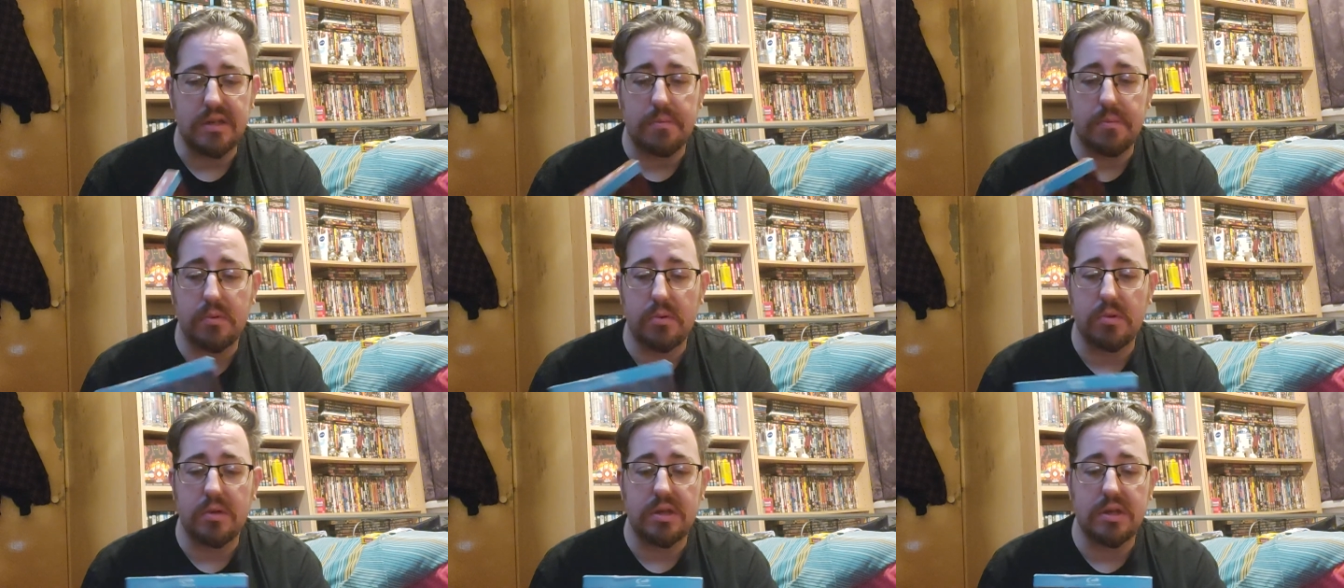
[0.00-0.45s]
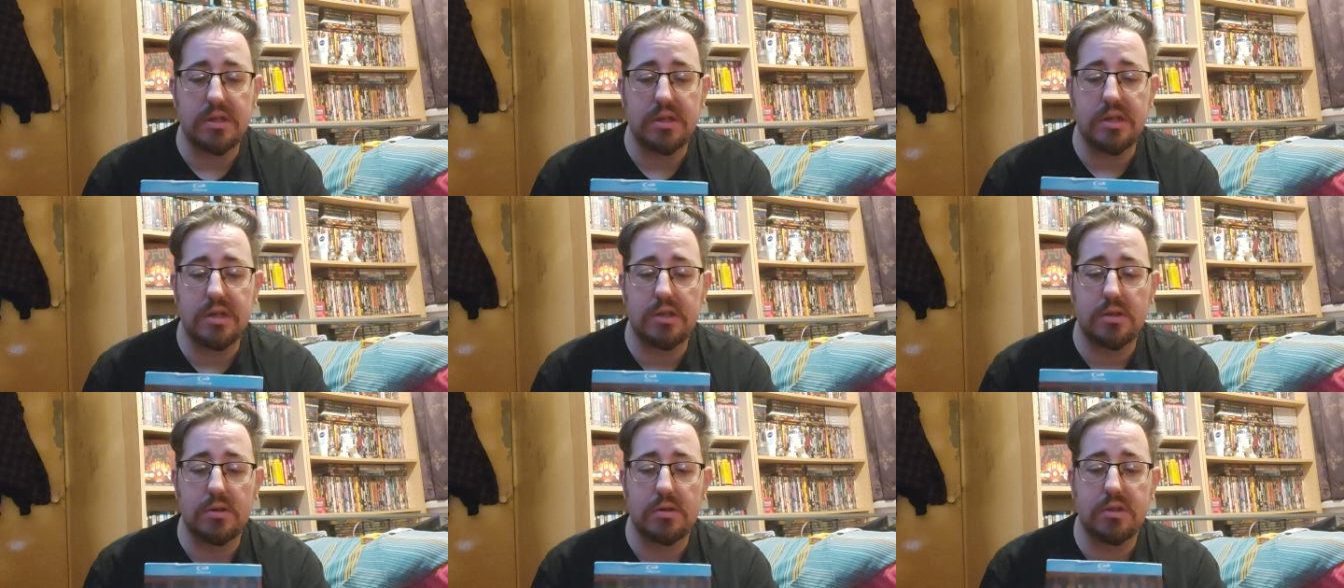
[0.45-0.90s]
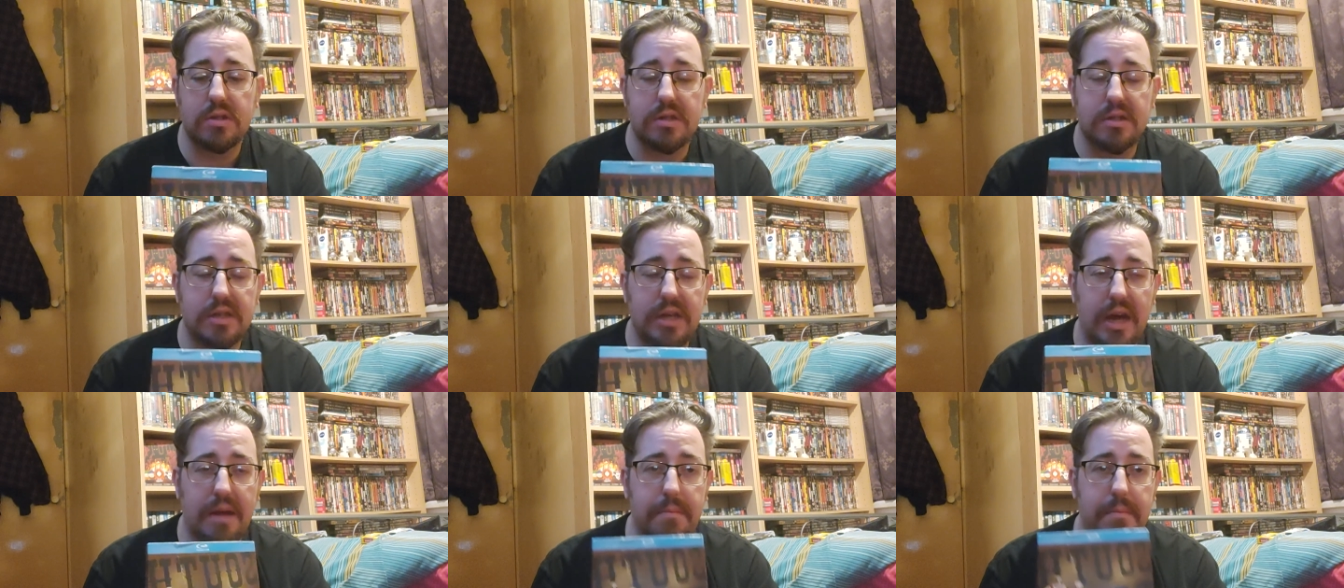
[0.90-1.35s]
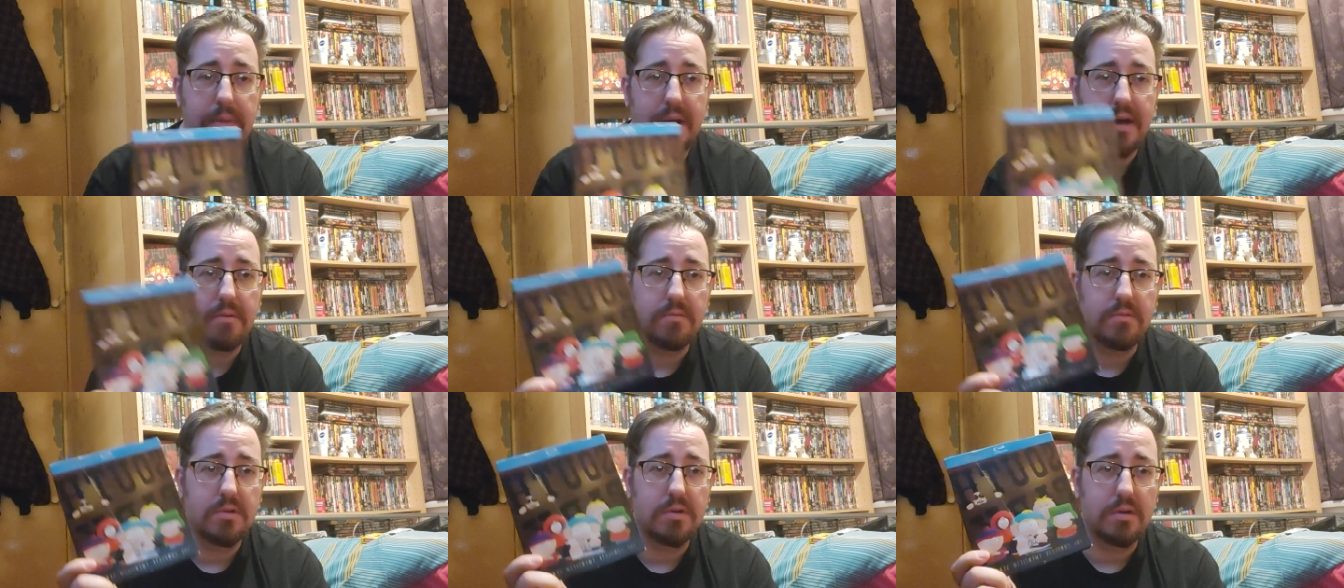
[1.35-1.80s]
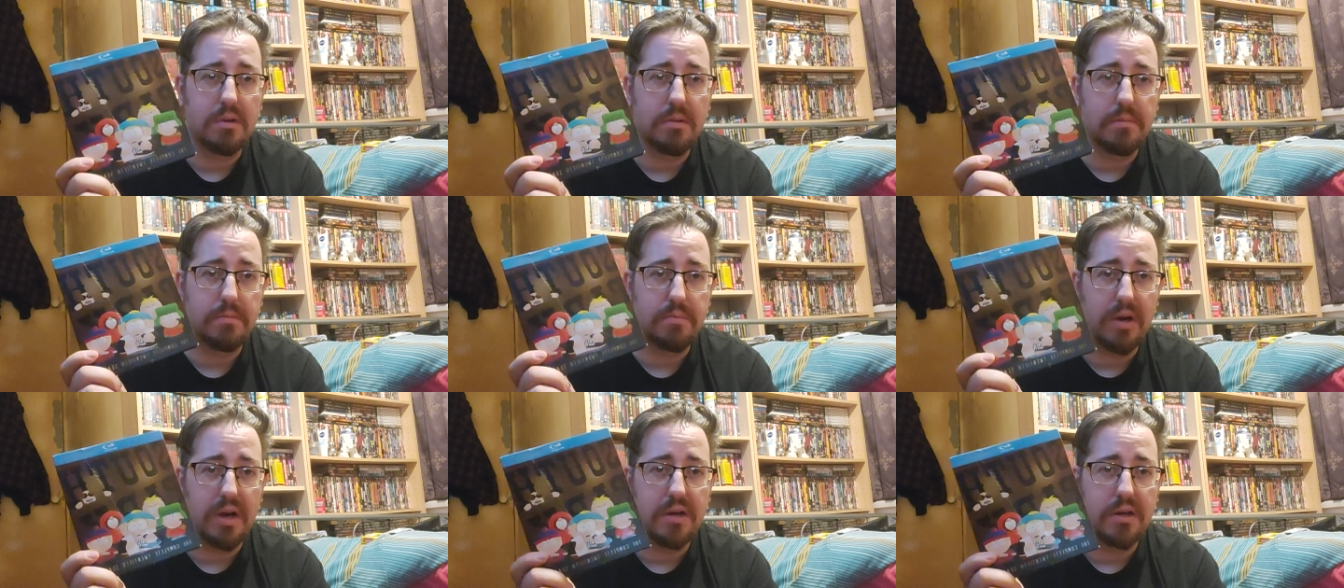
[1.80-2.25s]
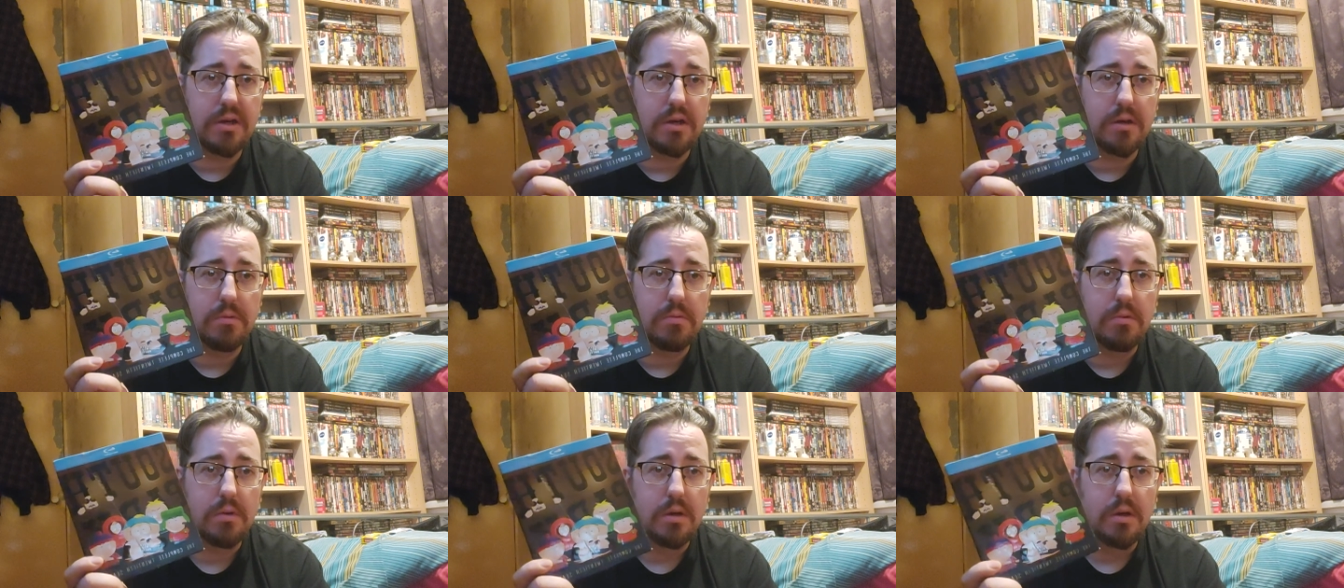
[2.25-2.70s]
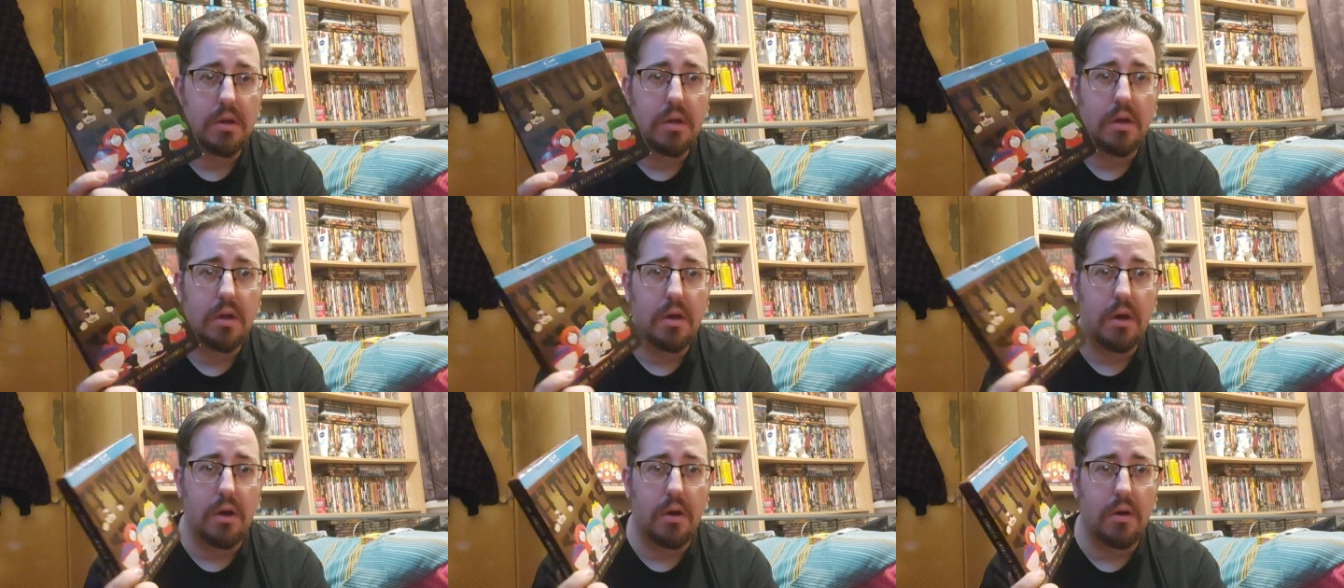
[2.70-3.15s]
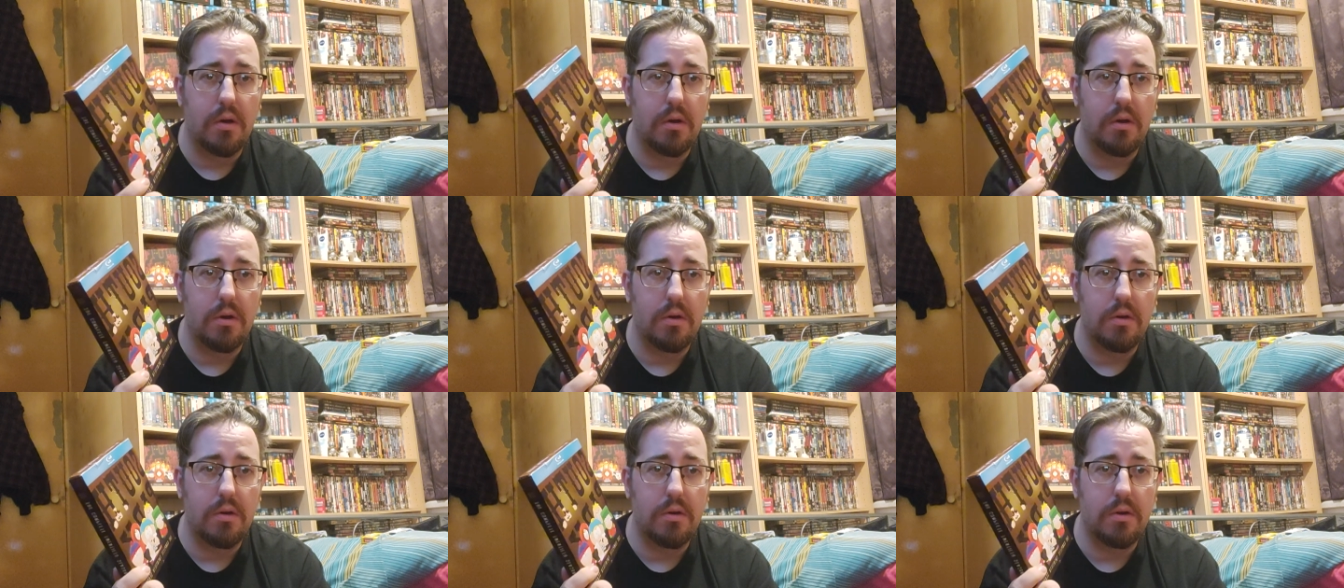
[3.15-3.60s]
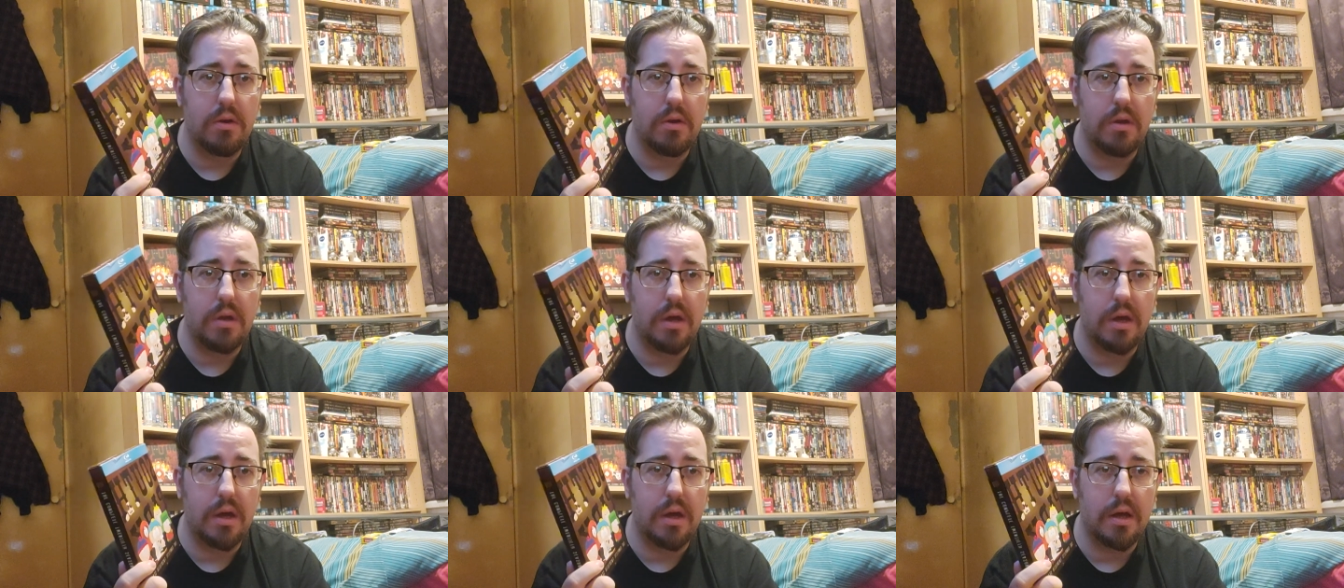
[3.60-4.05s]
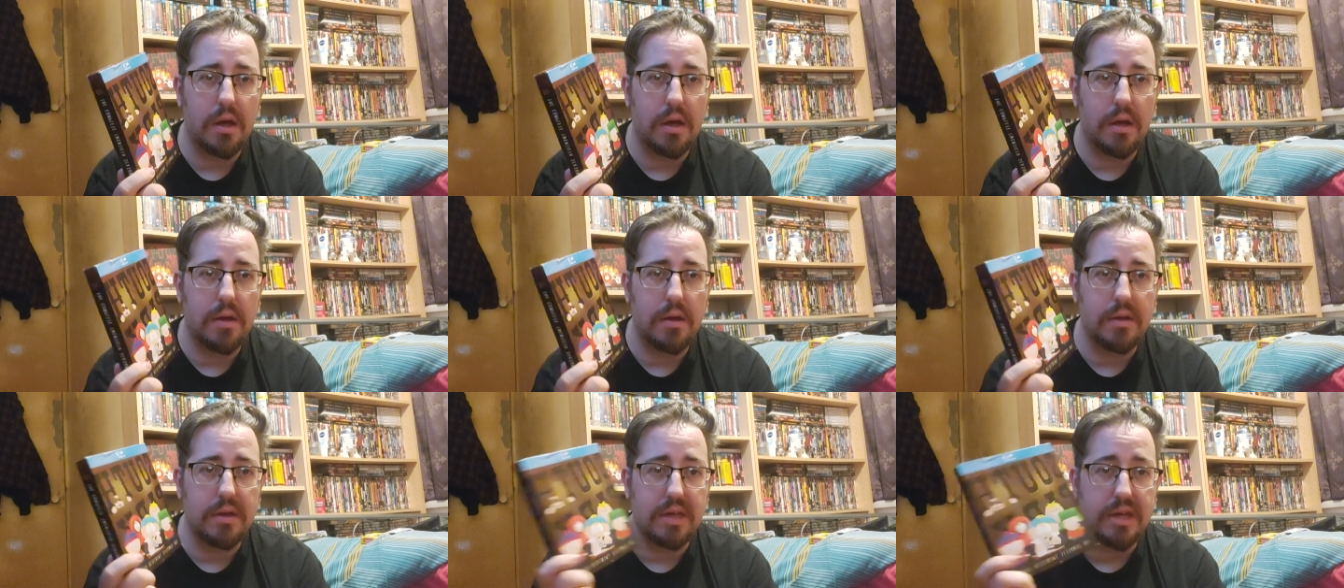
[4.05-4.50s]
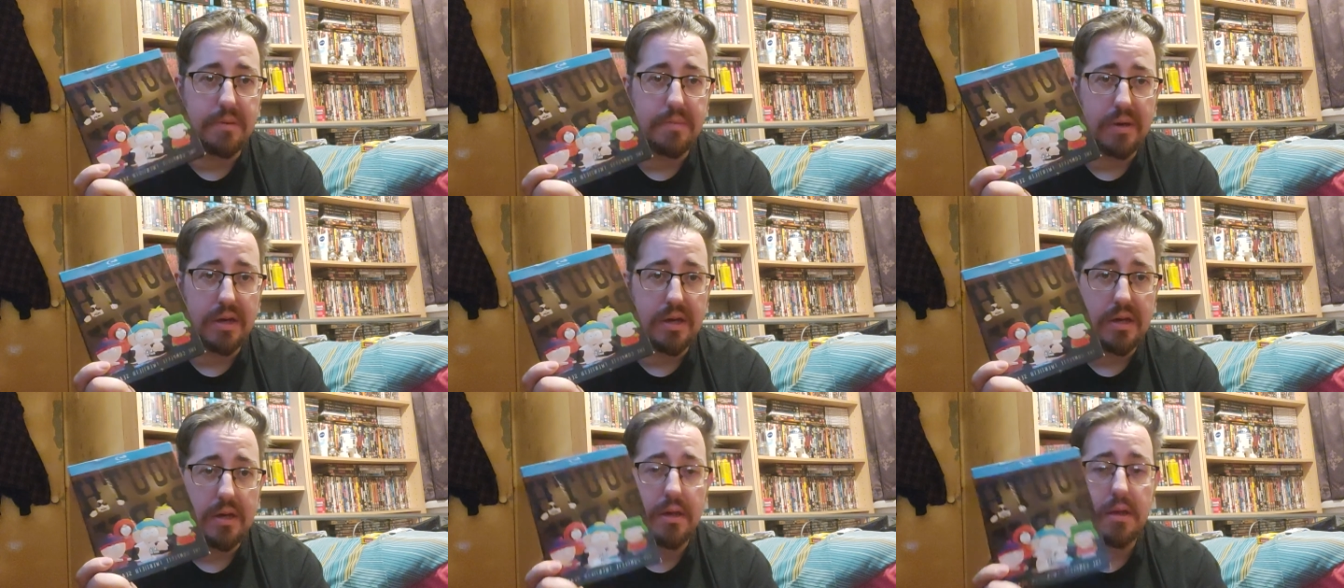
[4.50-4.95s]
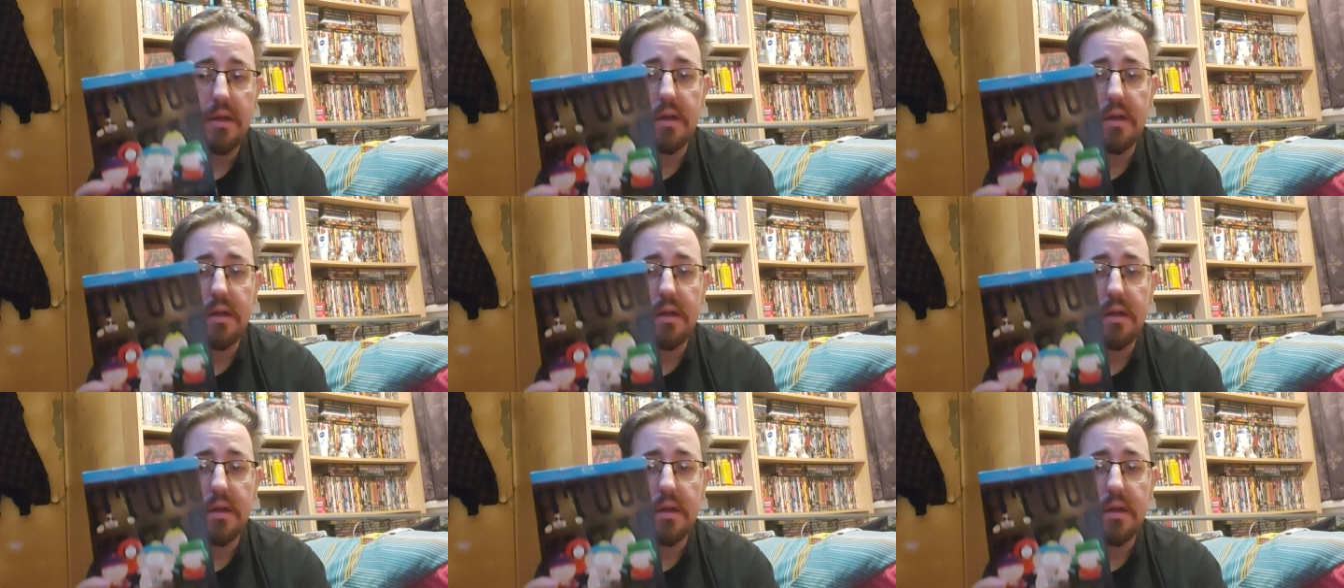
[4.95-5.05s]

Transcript: I bought this. This cost £10, brand new, on eBay.